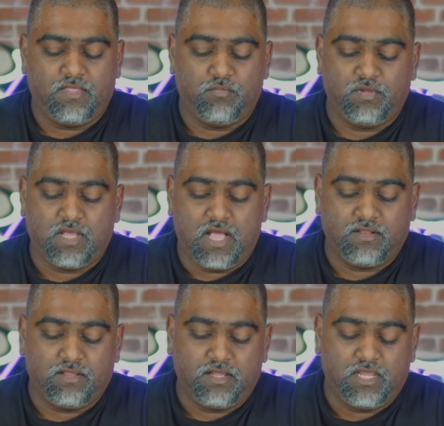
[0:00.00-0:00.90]
then we
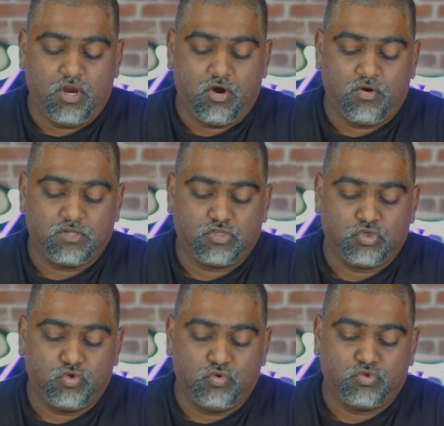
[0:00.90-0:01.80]
got here
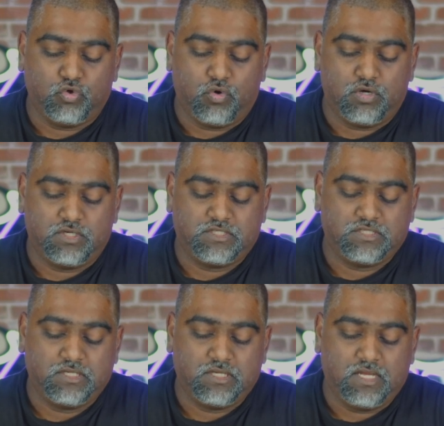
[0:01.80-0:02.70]
2
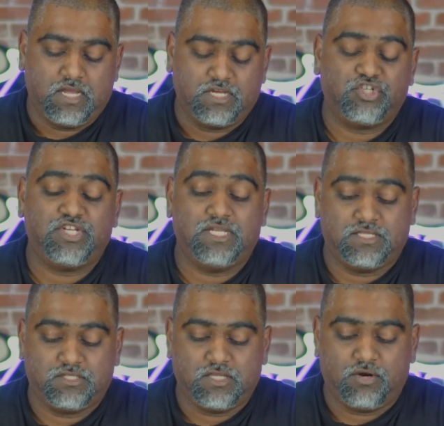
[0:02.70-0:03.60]
swords,
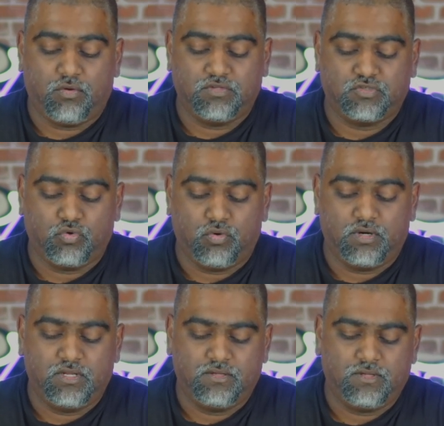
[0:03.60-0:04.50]
sheets that hold the
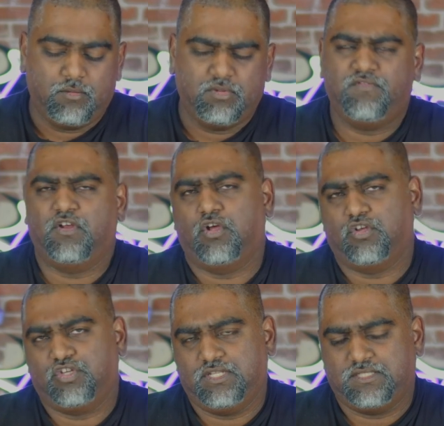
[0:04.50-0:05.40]
sword. I believe they're
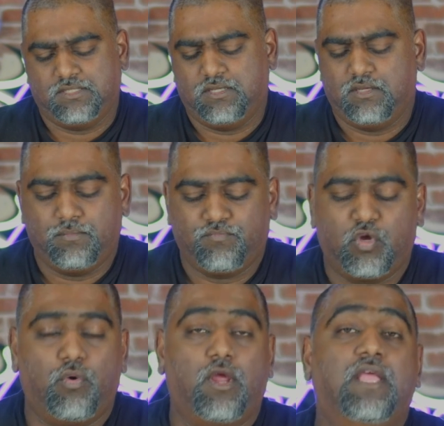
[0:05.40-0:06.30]
called sheets,
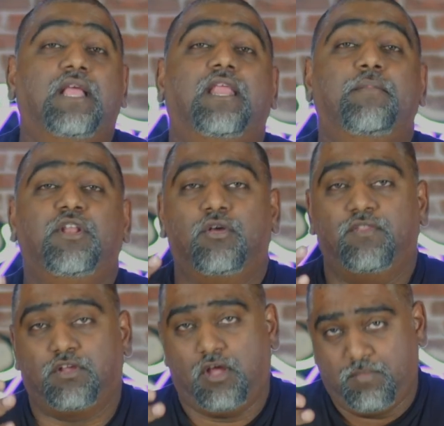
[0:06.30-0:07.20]
correct? Let me know in
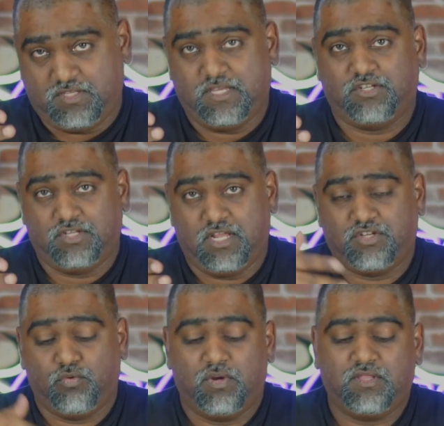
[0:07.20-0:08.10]
the comment section
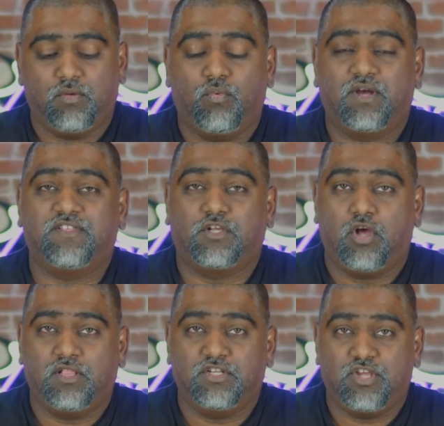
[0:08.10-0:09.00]
actually what is it
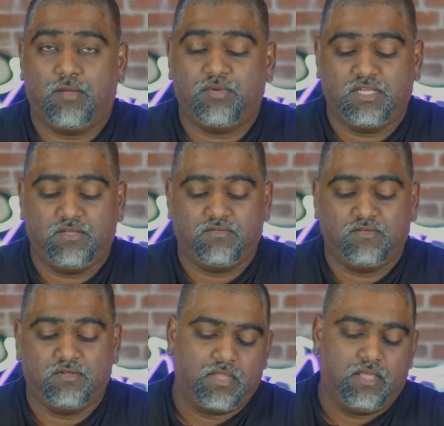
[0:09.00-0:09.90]
called in
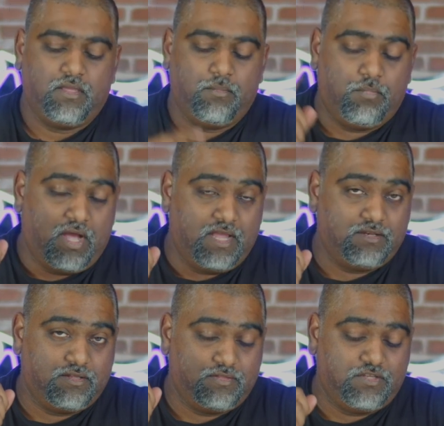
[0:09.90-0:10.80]
Japanese.
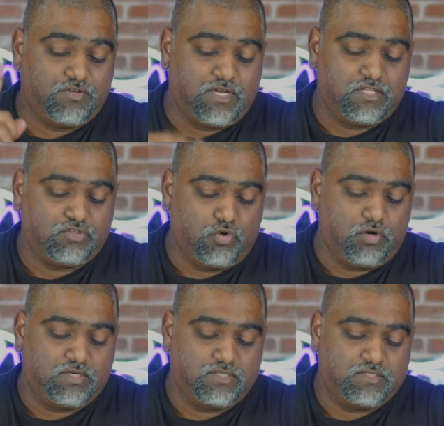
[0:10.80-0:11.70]
But these are not
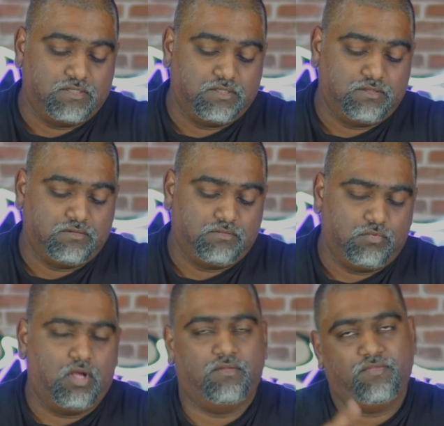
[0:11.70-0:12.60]
swords.
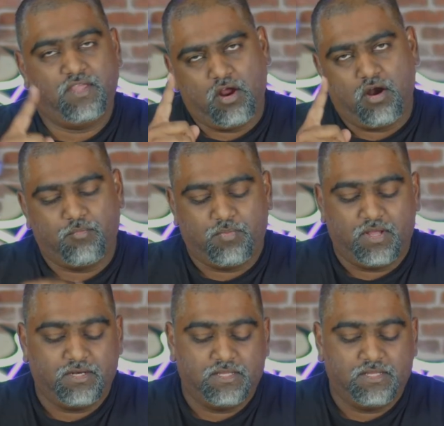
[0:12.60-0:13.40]
Well, they are, but